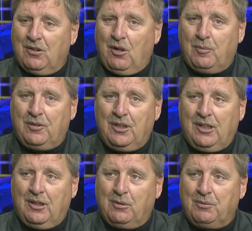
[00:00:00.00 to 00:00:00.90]
and hopefully
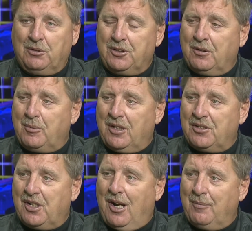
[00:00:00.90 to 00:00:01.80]
we'll do a better
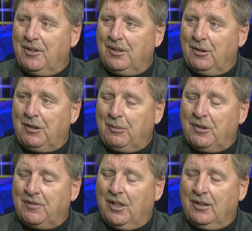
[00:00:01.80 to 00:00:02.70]
job than
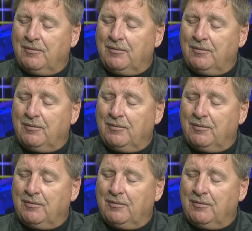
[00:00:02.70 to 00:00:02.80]
we've done.